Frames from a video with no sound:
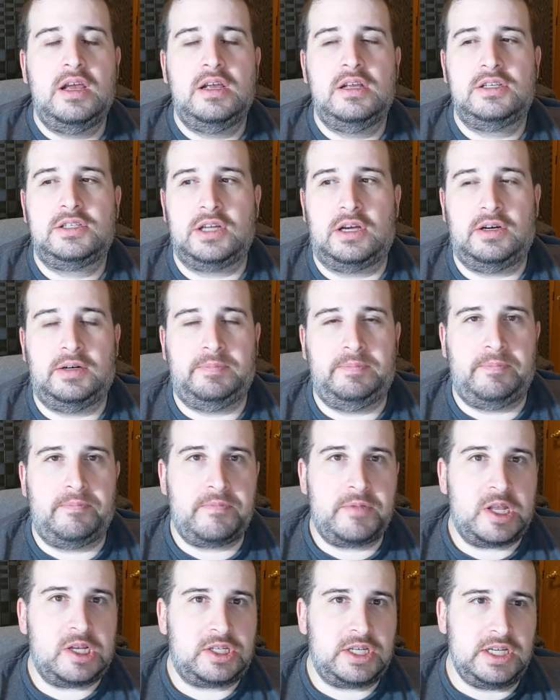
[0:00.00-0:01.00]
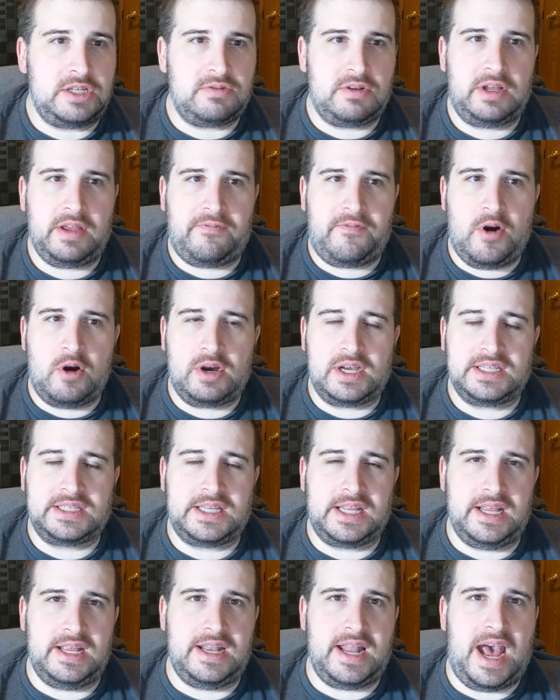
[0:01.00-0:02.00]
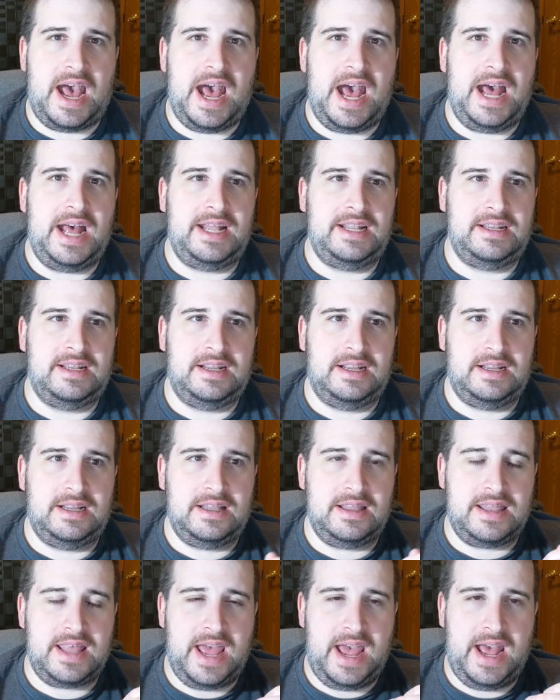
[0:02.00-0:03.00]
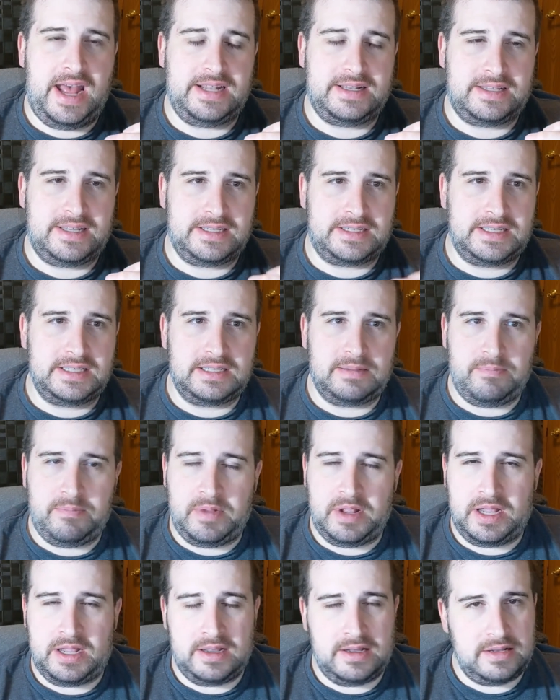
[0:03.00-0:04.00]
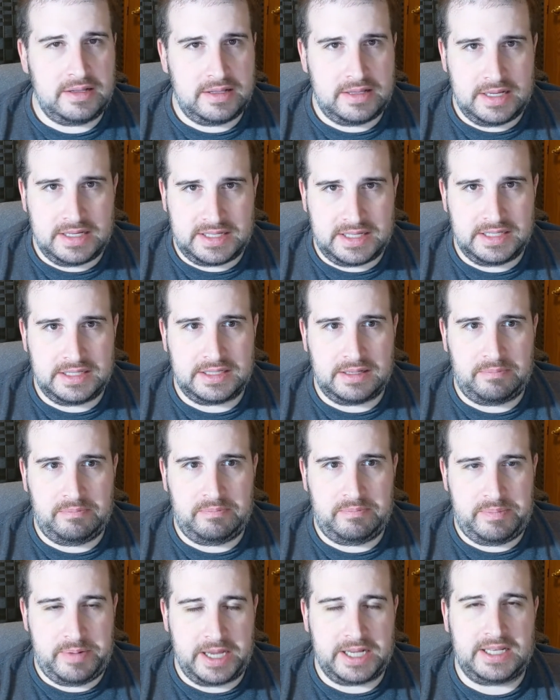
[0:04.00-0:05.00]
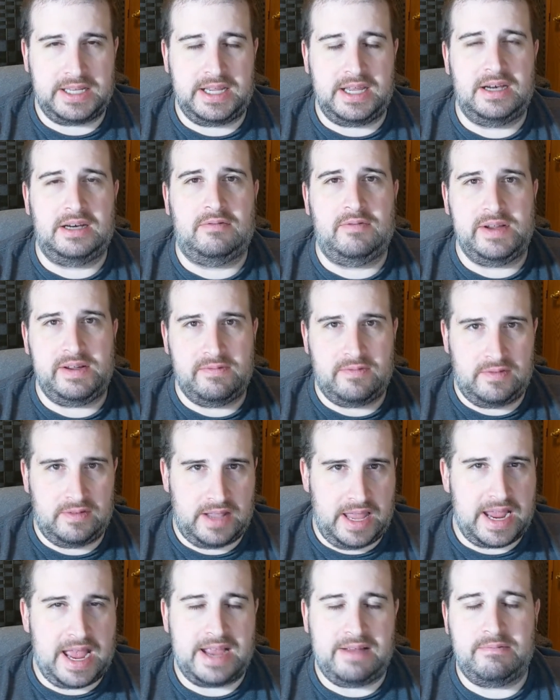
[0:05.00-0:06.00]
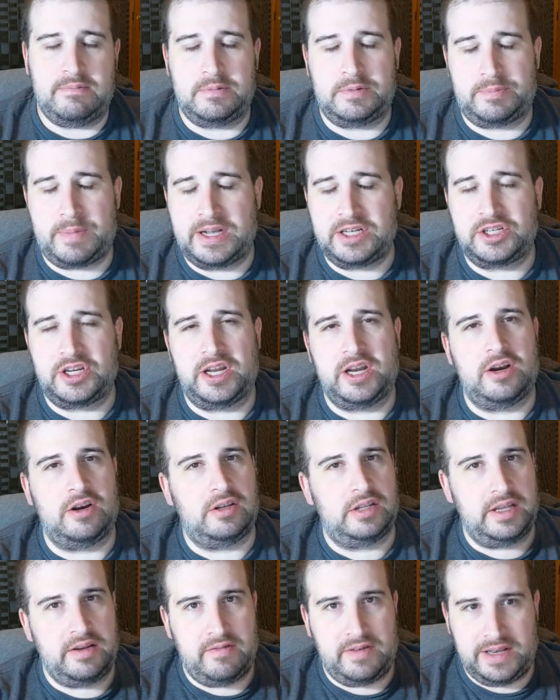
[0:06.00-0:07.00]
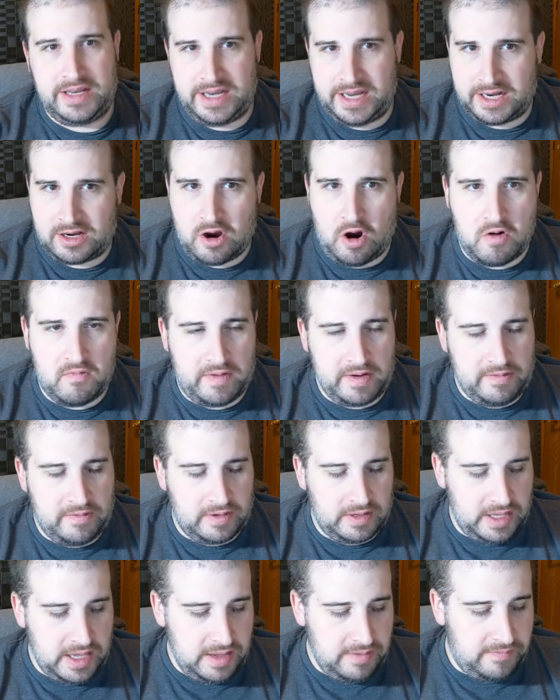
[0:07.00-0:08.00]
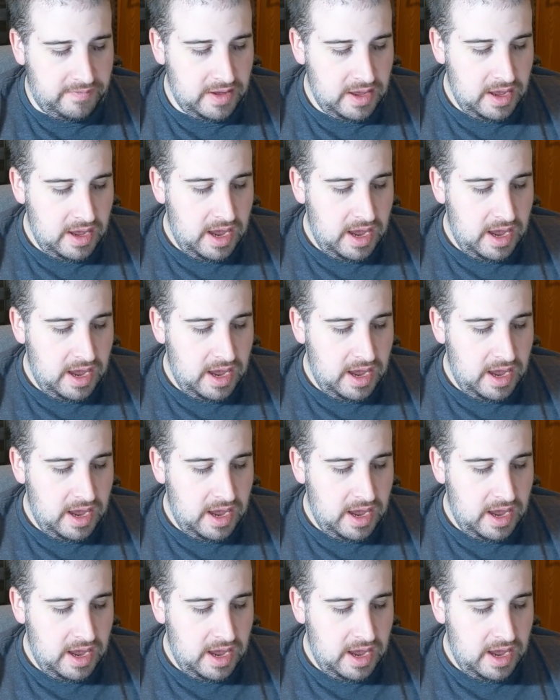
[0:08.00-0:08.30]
So she's really focused in on that. This is a big deal. Like I was mentioning earlier, we need COVID relief.